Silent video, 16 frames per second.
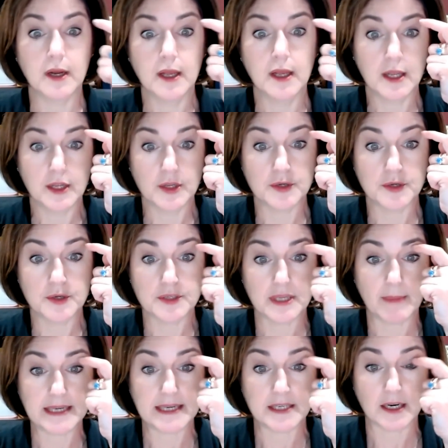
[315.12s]
usually
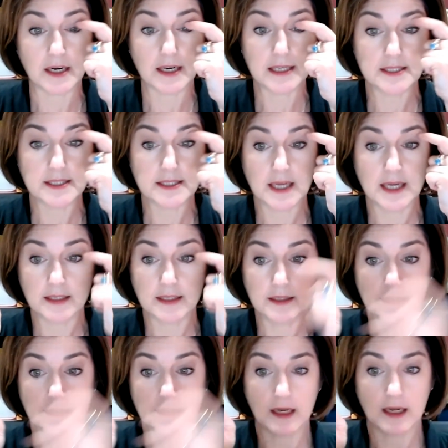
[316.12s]
my darkest
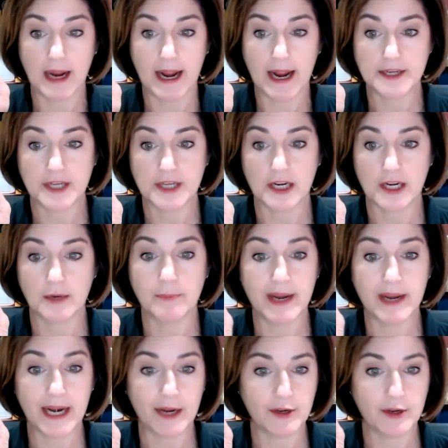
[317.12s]
color on my eyeshadow.
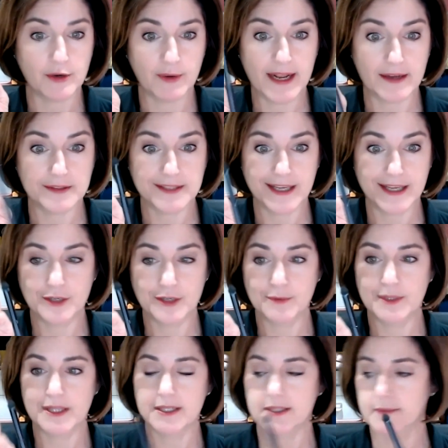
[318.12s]
But you know what else I do
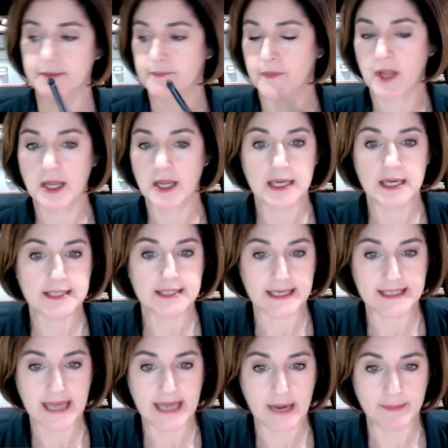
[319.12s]
with this? Is I
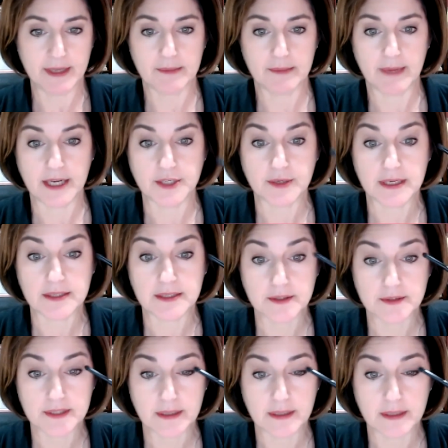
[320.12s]
tap it in my
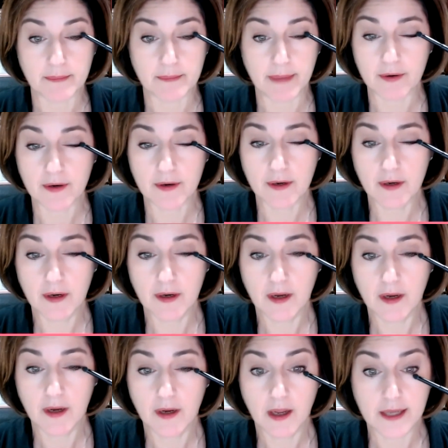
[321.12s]
translucent powder
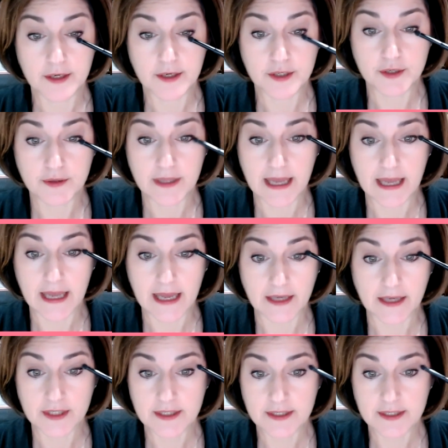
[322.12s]
and do the
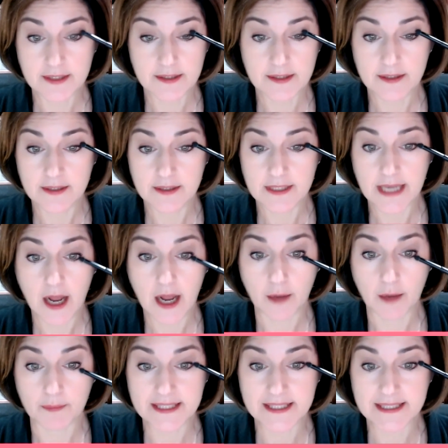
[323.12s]
edges to help
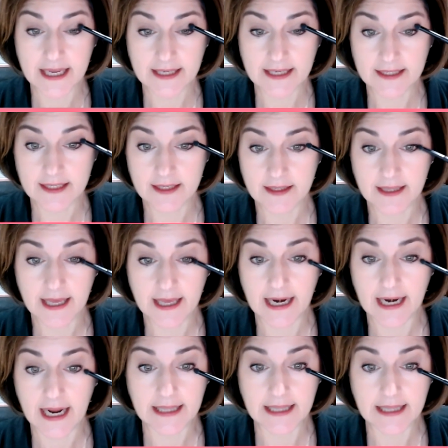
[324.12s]
set that
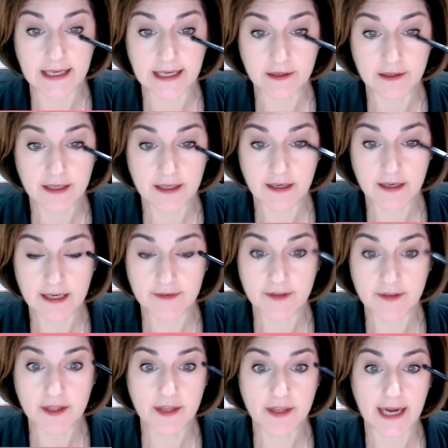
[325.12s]
eyeliner there. Even
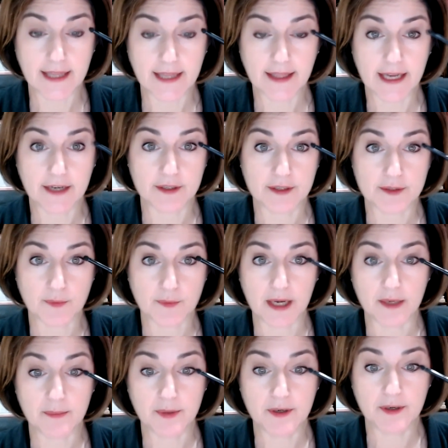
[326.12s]
though the eyeliner is
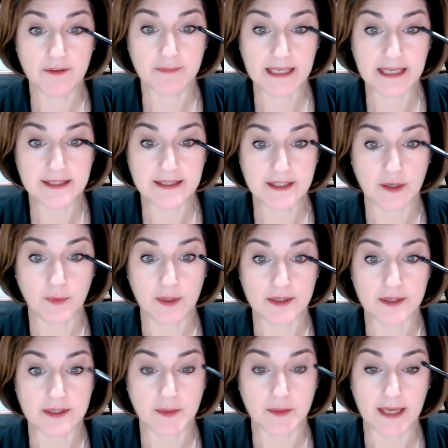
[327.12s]
waterproof, mine still
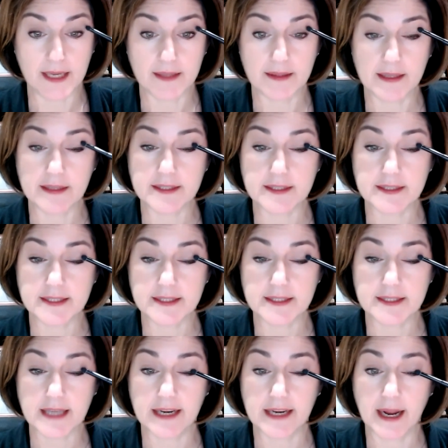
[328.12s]
wears away at this side
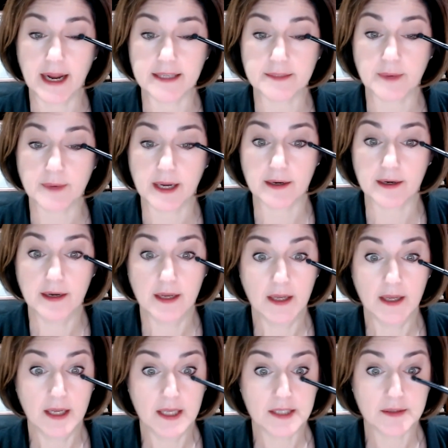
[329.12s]
if my eyes water.
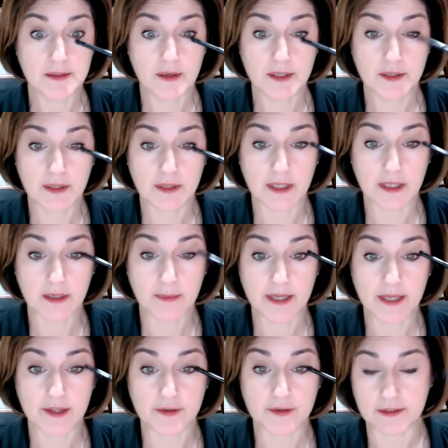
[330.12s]
So I'll do a little bit of
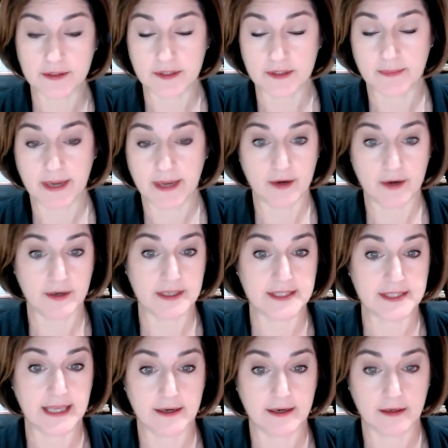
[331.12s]
the translucent powder to
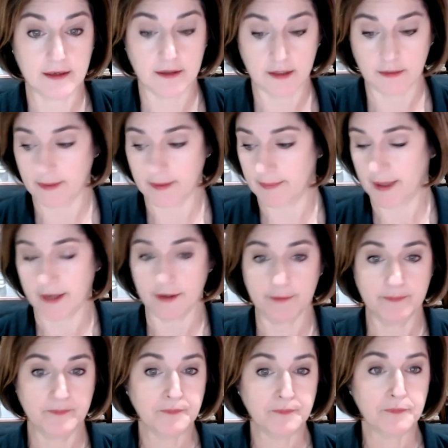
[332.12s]
set it a little bit better.
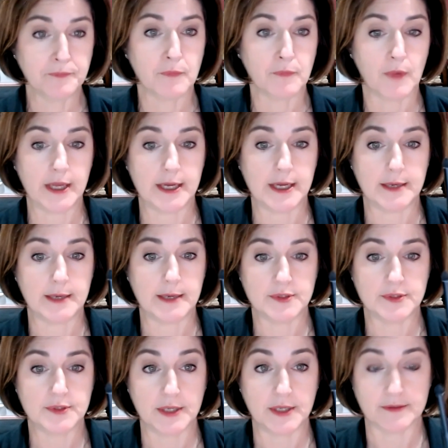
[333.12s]
So
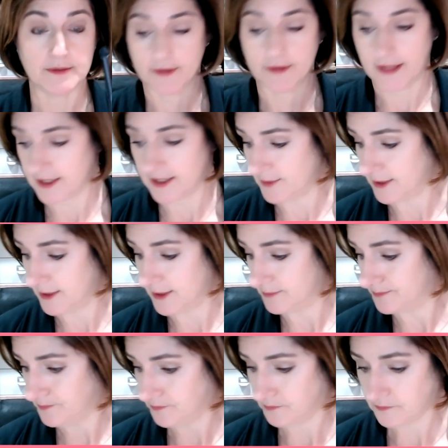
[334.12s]
I use it for that as well.
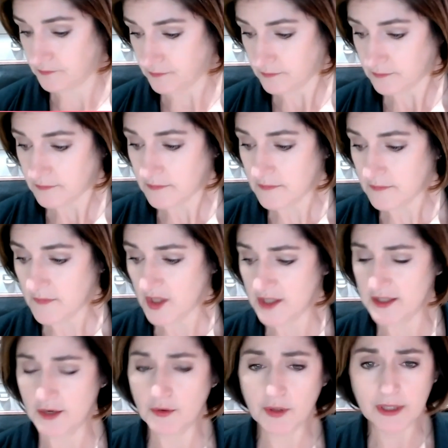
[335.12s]

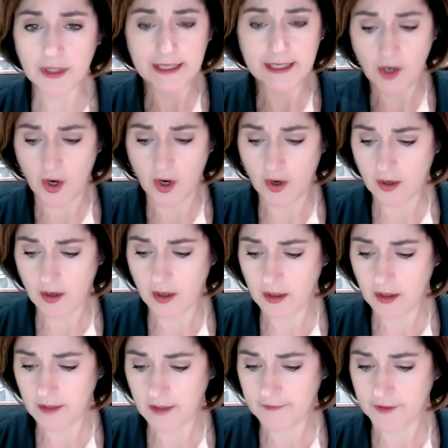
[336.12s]
So clean
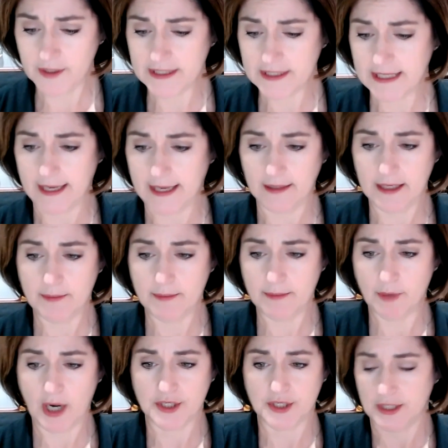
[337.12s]
all of your daily
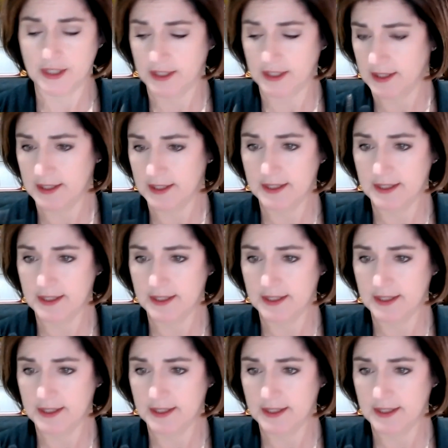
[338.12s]
brushes.